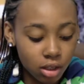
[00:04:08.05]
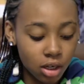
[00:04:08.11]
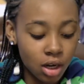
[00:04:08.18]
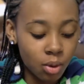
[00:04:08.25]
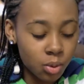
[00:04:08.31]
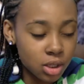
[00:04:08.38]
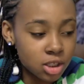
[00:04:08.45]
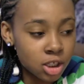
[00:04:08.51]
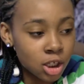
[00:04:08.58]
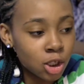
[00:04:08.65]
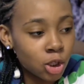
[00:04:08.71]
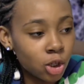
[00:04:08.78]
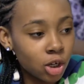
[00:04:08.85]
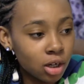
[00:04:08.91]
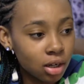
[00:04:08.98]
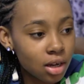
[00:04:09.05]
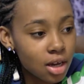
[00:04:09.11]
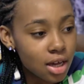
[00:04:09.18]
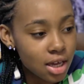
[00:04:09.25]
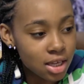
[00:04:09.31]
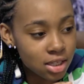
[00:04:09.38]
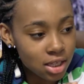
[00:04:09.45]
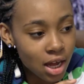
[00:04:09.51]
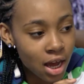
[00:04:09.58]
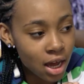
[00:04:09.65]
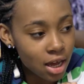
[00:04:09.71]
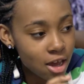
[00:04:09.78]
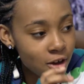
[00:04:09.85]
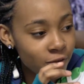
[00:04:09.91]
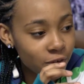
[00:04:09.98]
thing that we did learn is
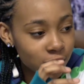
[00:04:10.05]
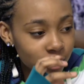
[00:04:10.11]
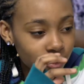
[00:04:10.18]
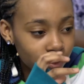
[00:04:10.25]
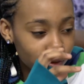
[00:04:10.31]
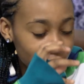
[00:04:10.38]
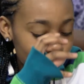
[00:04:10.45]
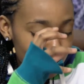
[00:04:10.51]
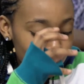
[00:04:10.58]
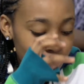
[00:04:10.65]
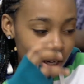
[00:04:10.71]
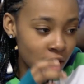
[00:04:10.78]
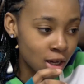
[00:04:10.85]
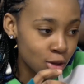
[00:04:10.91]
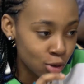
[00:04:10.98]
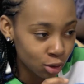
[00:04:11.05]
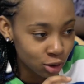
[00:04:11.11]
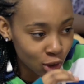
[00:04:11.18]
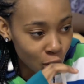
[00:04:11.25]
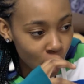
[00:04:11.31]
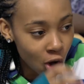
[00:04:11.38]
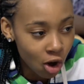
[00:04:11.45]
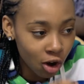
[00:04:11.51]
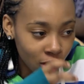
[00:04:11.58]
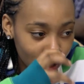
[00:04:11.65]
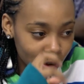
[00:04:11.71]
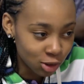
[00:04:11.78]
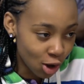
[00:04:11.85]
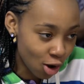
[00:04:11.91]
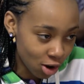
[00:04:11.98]
that if it's you can't use
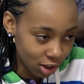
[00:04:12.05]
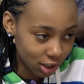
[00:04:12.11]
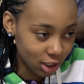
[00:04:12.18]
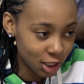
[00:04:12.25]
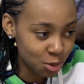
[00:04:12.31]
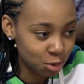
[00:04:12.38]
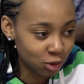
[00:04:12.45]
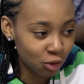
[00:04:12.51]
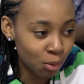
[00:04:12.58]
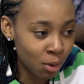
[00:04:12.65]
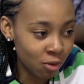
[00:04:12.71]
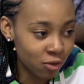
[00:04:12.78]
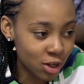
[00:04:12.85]
long, long clips from a